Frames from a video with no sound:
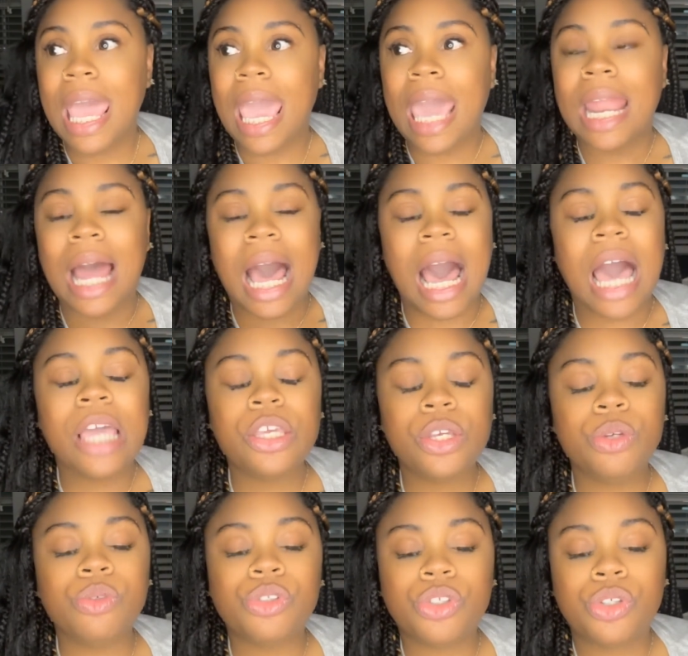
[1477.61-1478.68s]
and I
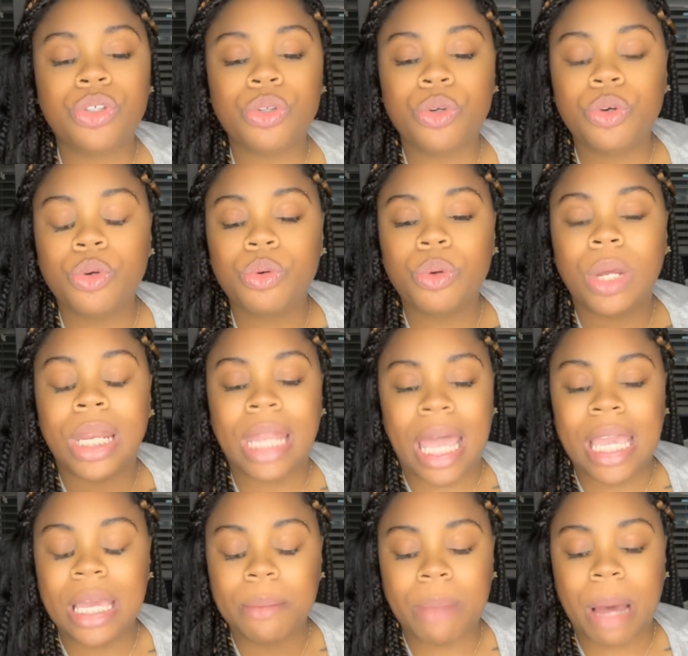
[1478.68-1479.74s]
used to
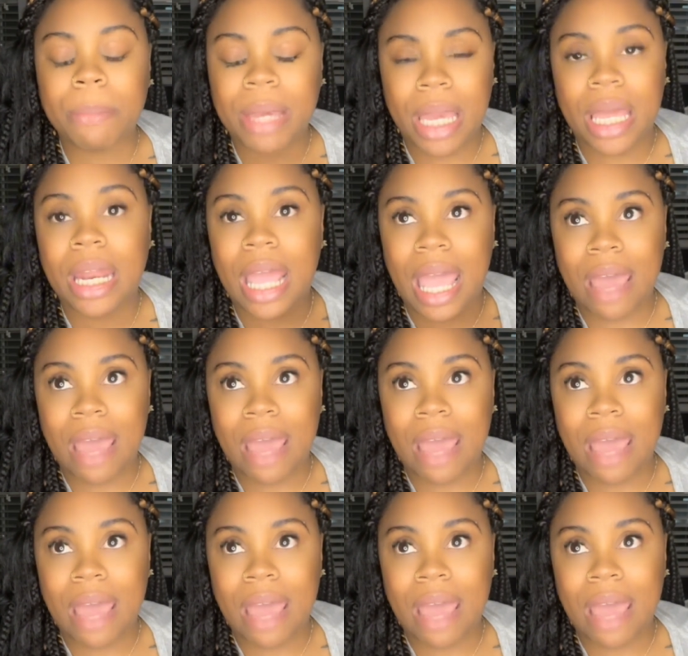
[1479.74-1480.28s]
lay in my bed